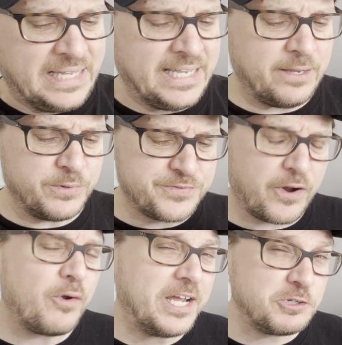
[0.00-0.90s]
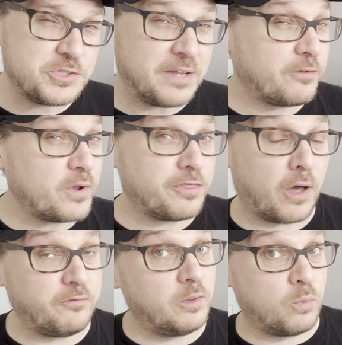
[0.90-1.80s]
It was very interesting, very
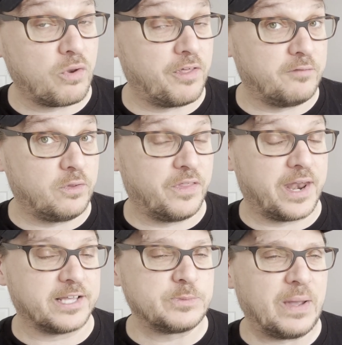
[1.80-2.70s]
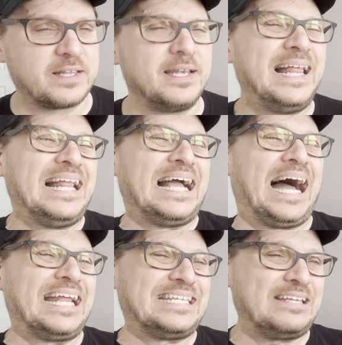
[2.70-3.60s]
thoughtful, more thoughtful than I expected.
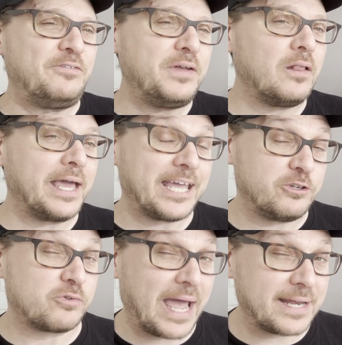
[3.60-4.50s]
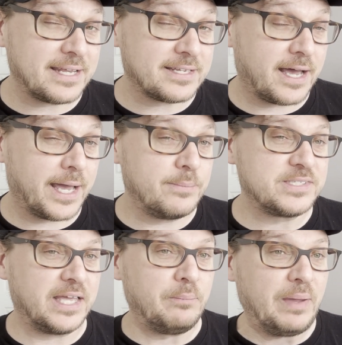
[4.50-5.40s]
I did feel like it dragged at
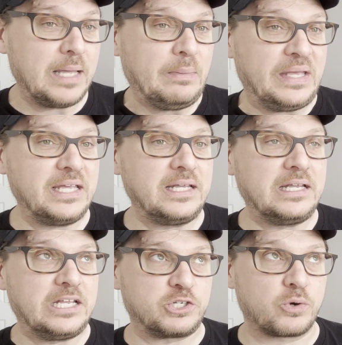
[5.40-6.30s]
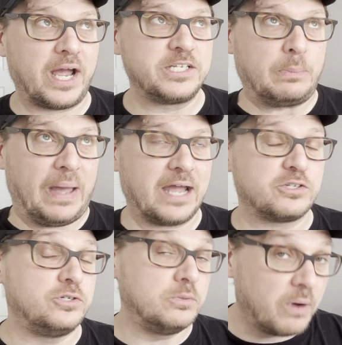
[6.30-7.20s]
times, and maybe it tried to
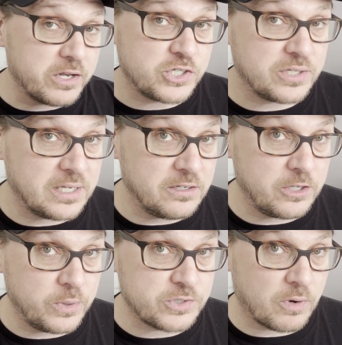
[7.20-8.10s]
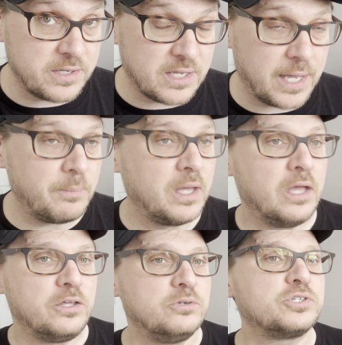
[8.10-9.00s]
pack too much into its runtime.
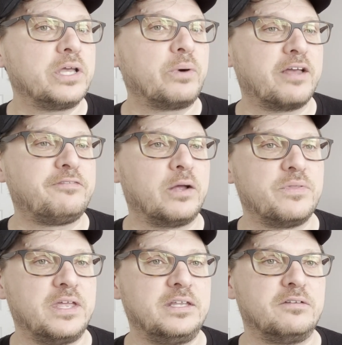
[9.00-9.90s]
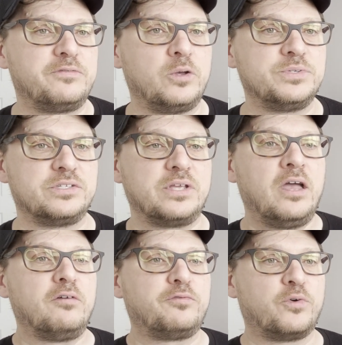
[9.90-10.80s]
Usually what I find with Indian films is
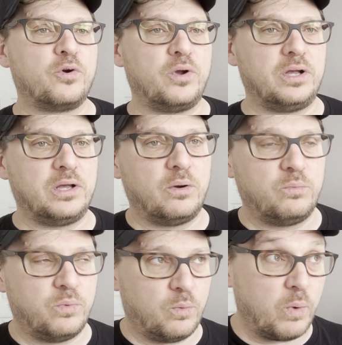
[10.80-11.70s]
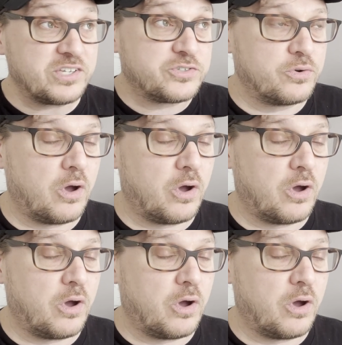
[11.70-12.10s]
for a Western